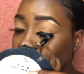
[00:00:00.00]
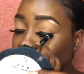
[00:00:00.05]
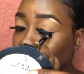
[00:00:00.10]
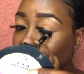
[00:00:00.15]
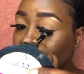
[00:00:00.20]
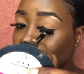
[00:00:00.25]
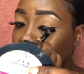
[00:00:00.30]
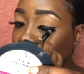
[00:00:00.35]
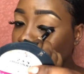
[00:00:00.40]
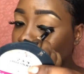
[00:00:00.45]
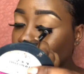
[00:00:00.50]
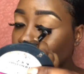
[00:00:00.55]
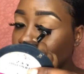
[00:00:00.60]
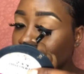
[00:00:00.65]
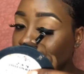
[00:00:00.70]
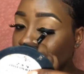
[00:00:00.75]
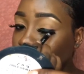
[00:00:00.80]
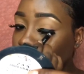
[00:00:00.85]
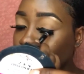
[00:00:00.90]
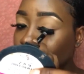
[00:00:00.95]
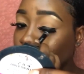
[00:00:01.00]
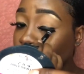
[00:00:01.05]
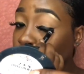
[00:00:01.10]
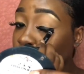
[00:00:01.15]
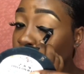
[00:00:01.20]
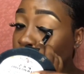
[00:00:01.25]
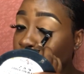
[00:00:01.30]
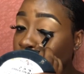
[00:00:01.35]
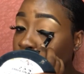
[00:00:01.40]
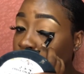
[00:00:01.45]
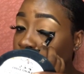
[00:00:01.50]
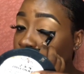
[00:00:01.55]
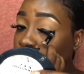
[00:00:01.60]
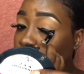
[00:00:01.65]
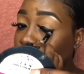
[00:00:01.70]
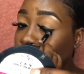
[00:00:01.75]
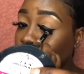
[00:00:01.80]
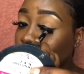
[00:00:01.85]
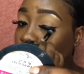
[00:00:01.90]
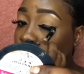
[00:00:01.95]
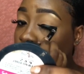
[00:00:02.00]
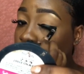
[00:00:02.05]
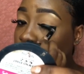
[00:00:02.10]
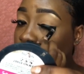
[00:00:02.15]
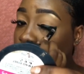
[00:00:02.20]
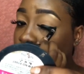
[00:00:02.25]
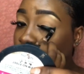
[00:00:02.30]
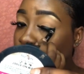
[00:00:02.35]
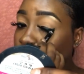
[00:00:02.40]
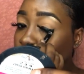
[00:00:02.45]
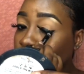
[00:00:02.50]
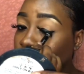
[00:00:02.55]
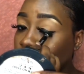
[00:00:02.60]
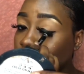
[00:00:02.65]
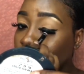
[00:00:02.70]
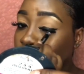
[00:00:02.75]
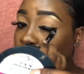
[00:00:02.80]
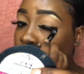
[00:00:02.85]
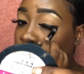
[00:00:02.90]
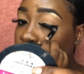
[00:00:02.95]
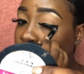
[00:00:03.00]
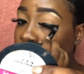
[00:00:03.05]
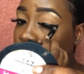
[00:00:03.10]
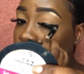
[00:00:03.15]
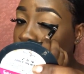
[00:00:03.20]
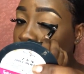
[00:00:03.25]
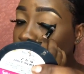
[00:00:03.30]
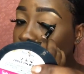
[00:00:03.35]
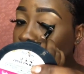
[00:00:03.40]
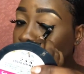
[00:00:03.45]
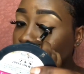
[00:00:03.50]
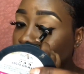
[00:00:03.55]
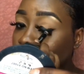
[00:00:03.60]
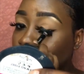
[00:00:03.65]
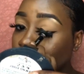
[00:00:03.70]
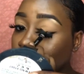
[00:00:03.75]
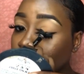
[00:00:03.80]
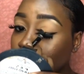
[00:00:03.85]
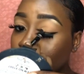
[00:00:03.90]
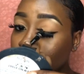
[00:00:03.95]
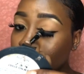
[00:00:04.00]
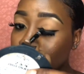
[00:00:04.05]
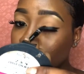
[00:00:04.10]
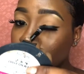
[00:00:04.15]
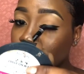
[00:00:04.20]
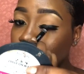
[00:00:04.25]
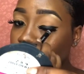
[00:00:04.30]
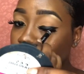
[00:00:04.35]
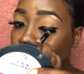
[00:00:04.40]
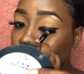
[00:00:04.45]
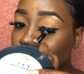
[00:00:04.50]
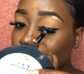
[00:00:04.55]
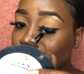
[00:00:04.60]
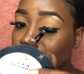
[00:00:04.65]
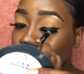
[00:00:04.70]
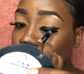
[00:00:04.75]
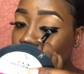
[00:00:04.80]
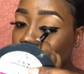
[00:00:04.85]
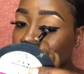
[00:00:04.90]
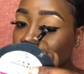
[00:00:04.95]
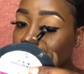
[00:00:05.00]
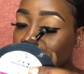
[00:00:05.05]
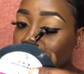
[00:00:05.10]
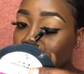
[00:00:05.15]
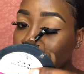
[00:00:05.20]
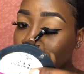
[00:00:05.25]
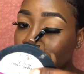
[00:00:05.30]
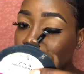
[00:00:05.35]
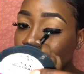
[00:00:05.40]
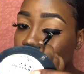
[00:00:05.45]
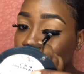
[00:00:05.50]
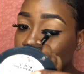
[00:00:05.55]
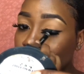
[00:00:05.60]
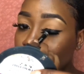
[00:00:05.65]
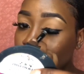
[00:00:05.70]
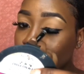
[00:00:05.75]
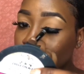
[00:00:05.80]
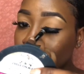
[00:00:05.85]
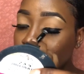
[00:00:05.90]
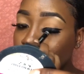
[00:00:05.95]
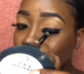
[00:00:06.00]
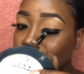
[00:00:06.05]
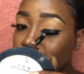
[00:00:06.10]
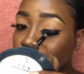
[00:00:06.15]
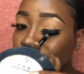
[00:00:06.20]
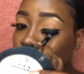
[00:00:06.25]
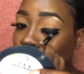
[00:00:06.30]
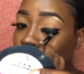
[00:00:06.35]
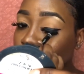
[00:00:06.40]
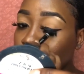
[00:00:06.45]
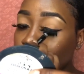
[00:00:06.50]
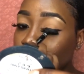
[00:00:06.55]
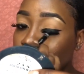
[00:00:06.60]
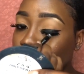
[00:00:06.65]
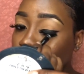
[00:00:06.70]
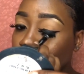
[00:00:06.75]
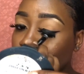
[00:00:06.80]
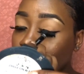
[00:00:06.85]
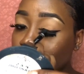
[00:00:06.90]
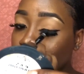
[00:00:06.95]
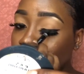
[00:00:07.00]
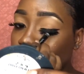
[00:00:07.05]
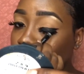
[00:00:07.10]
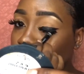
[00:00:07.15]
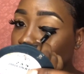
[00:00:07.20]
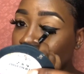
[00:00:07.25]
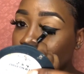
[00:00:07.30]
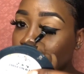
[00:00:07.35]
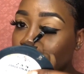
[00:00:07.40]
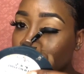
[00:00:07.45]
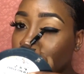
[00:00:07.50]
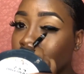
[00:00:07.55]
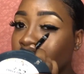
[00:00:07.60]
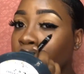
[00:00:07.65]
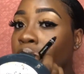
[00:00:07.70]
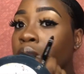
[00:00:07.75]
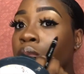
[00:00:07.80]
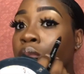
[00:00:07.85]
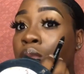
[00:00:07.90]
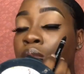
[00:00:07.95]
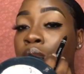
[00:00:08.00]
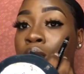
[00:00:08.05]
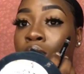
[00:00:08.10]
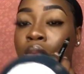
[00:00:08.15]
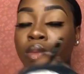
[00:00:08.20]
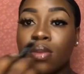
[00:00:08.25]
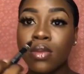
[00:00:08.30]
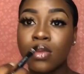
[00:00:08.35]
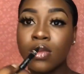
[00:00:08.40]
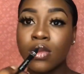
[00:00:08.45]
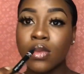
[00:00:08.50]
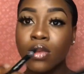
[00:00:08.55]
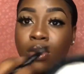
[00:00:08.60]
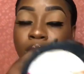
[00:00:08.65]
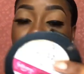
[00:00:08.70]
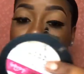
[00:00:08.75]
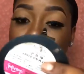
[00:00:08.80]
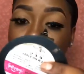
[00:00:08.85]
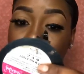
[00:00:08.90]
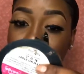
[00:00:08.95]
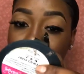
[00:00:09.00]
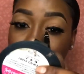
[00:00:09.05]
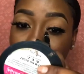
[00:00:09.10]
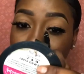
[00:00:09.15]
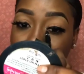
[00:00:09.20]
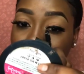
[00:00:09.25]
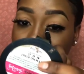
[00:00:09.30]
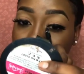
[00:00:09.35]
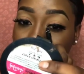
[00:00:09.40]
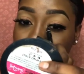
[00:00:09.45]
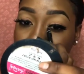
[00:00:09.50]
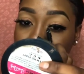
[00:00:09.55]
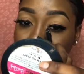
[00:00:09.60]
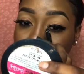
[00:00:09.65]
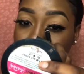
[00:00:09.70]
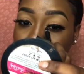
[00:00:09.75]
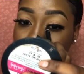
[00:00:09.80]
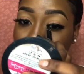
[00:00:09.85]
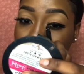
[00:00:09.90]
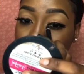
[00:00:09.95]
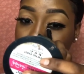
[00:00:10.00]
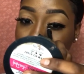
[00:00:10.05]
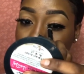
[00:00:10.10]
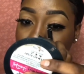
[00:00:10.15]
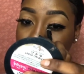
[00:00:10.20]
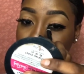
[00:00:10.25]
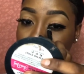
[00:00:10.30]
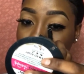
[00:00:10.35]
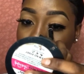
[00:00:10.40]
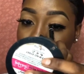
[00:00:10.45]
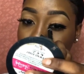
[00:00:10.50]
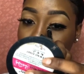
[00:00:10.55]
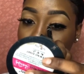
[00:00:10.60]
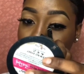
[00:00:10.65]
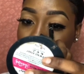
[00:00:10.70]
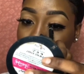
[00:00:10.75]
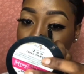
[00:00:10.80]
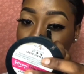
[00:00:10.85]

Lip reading: in case you do any errors it might not show. But in case you use this hair glue or any other lash adhesive which may have stained it, just don't